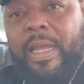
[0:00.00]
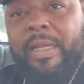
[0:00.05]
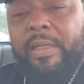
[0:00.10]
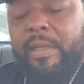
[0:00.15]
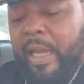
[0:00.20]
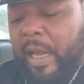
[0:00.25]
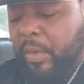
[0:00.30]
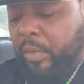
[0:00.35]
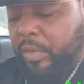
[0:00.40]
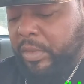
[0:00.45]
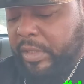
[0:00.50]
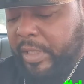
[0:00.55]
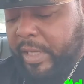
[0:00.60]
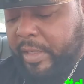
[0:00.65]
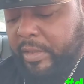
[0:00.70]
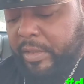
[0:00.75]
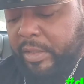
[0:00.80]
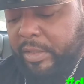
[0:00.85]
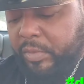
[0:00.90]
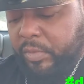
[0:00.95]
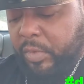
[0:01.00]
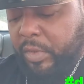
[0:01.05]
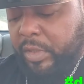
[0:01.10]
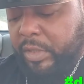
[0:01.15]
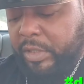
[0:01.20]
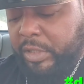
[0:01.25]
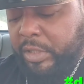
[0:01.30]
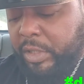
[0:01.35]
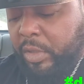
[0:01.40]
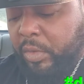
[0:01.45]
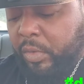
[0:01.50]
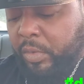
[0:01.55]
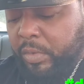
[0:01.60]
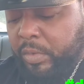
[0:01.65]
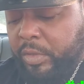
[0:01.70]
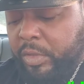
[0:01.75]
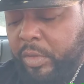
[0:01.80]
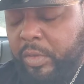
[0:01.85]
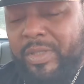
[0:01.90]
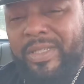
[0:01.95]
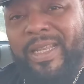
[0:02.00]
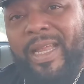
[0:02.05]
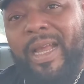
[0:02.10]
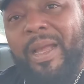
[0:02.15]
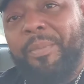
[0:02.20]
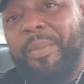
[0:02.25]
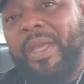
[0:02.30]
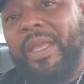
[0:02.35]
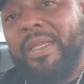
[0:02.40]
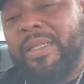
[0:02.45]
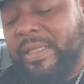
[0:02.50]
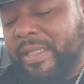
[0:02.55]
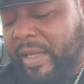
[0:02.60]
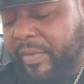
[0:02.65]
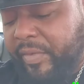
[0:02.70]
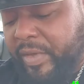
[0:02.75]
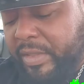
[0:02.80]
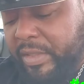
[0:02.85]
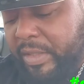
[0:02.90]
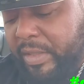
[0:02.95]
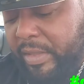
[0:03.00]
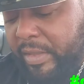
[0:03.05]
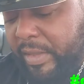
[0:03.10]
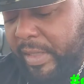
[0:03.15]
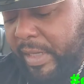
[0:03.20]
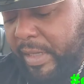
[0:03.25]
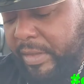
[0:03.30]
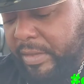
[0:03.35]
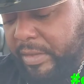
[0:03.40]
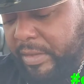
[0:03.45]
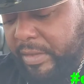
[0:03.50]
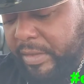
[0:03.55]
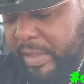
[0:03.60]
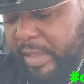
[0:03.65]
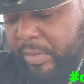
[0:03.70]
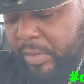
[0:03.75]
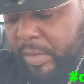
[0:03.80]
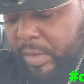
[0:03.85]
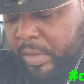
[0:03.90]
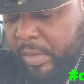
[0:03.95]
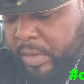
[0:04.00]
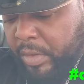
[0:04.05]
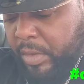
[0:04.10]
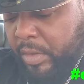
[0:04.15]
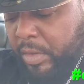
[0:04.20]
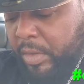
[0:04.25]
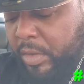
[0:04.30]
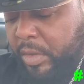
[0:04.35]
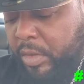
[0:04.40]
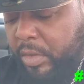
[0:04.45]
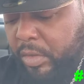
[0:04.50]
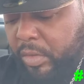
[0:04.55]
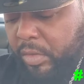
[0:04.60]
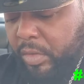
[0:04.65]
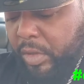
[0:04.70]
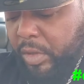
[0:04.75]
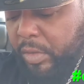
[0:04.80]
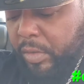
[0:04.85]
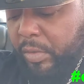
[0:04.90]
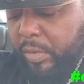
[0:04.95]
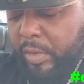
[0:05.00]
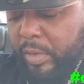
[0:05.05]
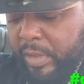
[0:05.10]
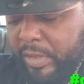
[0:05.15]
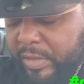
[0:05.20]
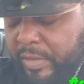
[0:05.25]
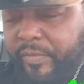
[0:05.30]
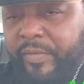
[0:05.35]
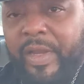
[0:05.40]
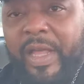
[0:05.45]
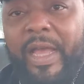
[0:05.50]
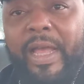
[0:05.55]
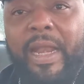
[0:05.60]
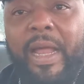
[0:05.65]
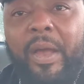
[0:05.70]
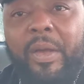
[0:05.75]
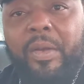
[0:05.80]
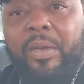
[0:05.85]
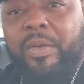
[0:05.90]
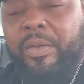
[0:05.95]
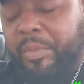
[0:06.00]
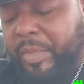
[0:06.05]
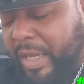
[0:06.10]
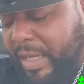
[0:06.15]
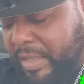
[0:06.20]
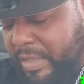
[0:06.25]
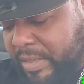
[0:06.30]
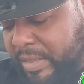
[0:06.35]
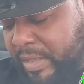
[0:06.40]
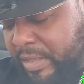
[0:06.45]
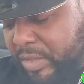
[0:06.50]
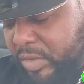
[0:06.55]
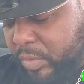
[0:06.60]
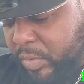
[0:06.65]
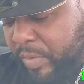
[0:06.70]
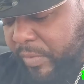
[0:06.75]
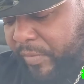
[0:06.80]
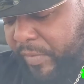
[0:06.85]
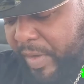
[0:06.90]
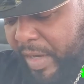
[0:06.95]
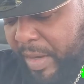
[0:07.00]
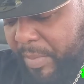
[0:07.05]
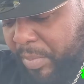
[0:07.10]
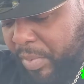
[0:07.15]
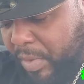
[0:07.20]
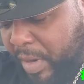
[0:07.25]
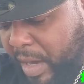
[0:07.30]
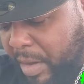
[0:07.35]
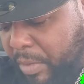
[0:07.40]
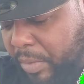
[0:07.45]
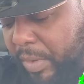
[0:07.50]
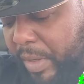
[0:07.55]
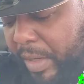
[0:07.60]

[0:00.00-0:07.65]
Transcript: like hours like this where it's slow. So it's like I made $17 this hour. You know, because if not, I'd only made $6.25 per hour